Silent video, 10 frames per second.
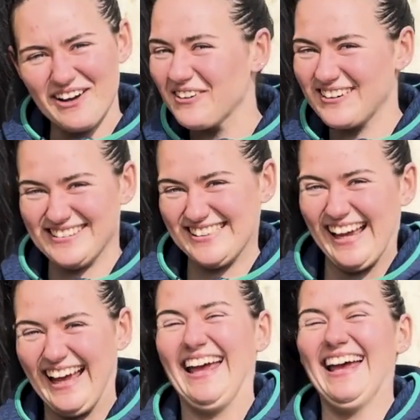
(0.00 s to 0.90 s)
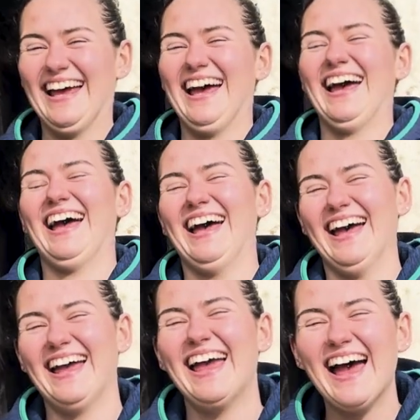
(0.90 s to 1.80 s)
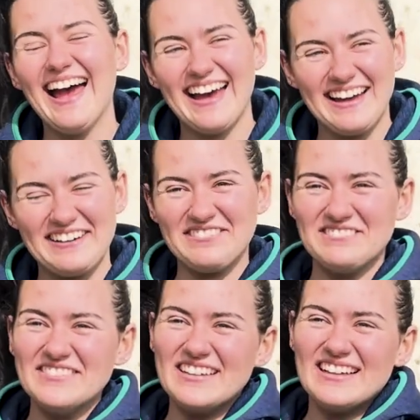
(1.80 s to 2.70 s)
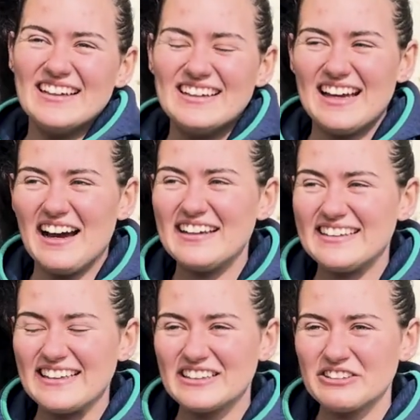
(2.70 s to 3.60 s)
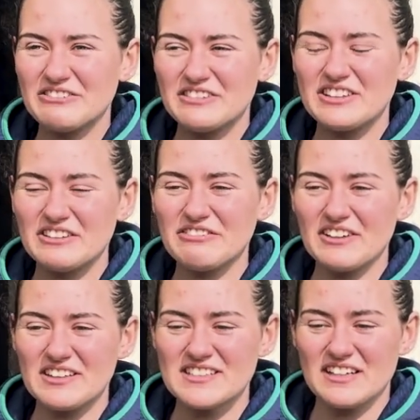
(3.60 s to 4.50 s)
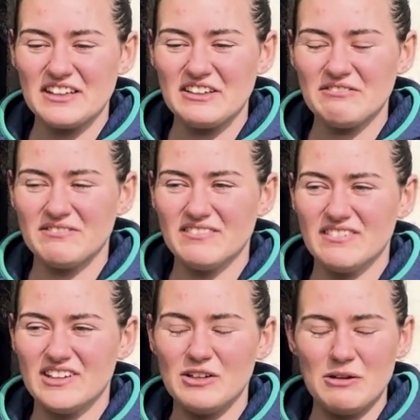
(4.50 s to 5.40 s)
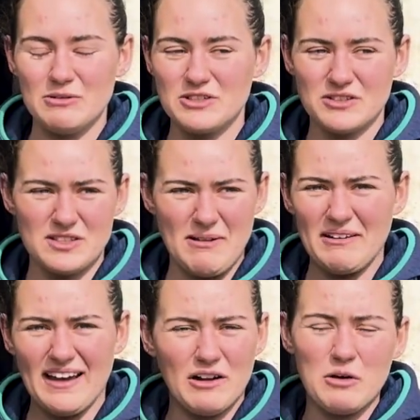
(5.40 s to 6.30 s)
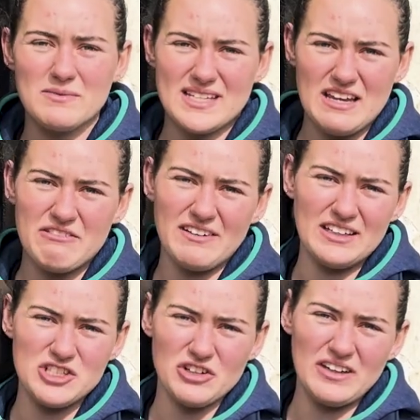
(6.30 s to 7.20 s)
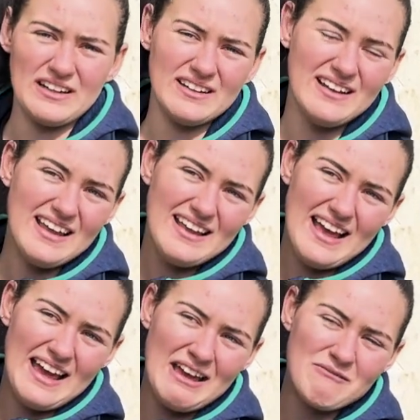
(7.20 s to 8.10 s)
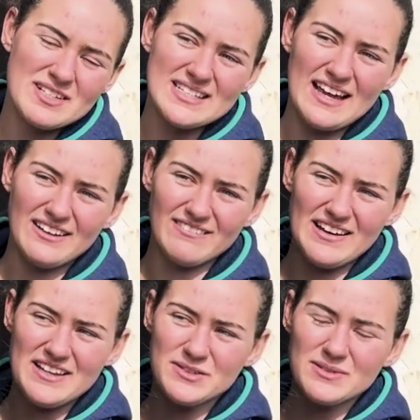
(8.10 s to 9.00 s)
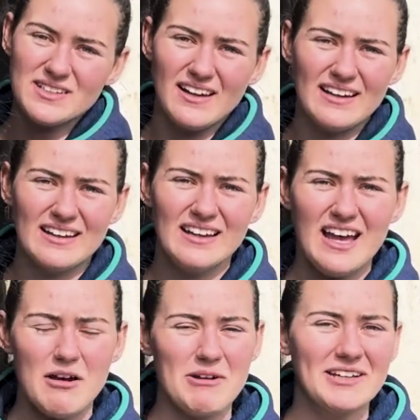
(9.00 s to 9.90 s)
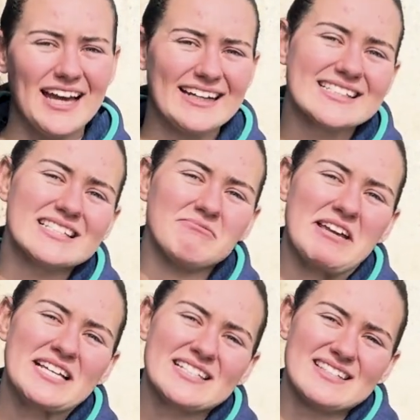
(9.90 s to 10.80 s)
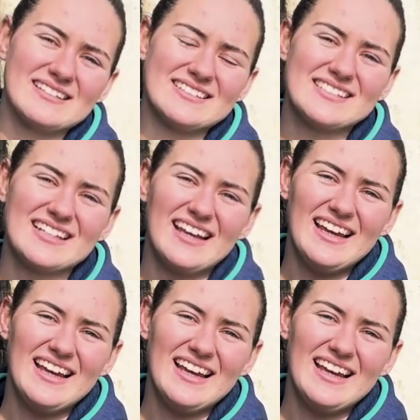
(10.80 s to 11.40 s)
Oh God, yeah. I think the first time it was just about getting home safe and enjoying it. Second race was kind of about getting into the mix and